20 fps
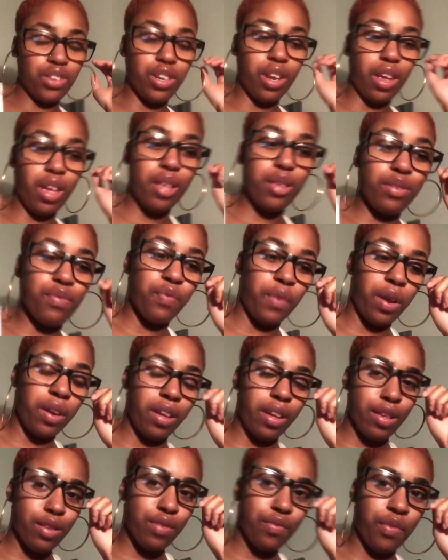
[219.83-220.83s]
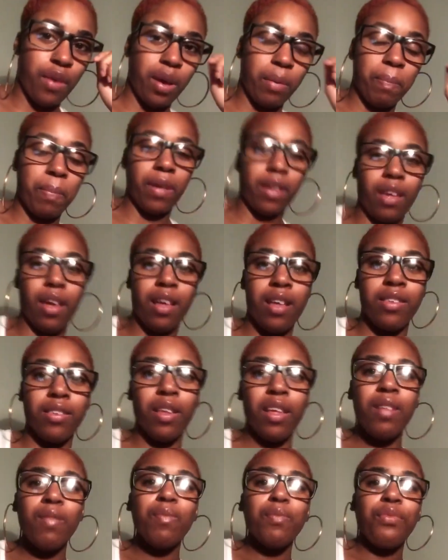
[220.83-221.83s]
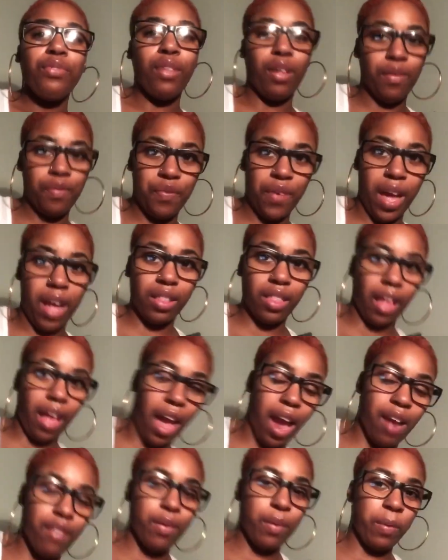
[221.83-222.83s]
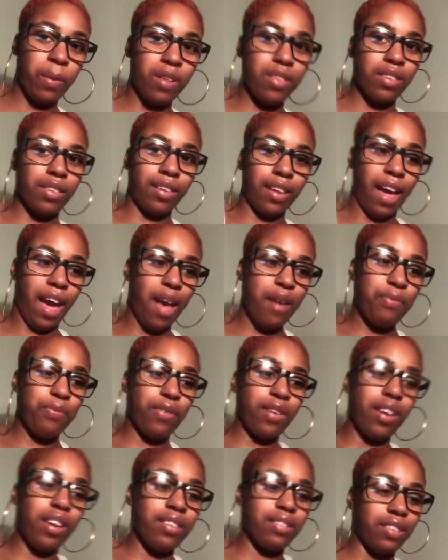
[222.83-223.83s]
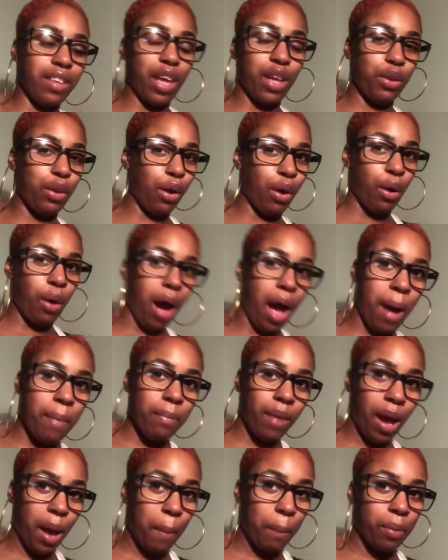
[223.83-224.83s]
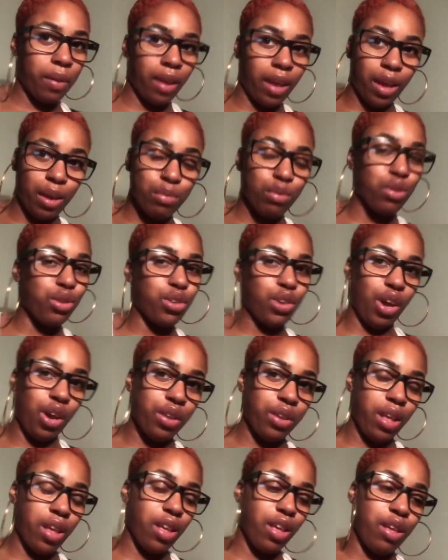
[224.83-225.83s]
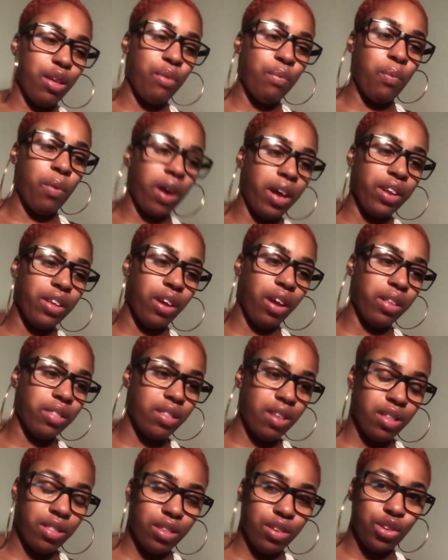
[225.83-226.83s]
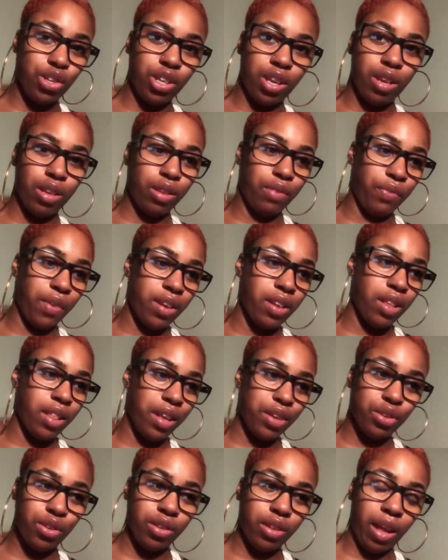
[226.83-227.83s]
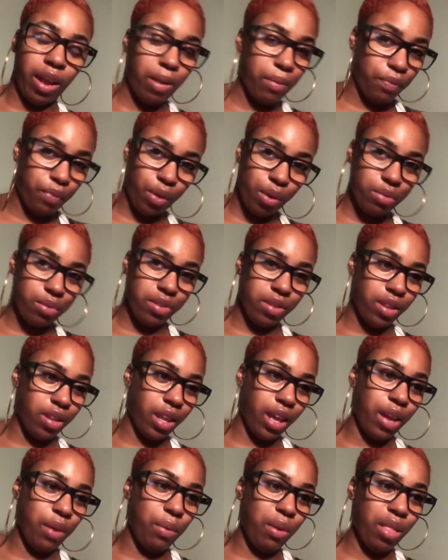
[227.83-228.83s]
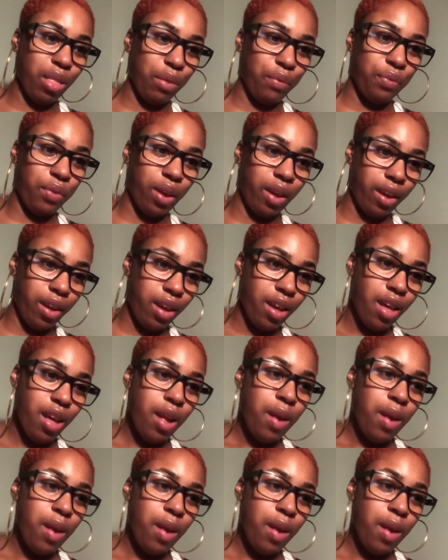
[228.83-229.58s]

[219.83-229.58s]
shit is funny as fuck because the fact that everyone's laughing is like, yo, I'm not playing with y'all. Like, why do y'all think this shit is funny that that I'm frozen? Like, what the fuck?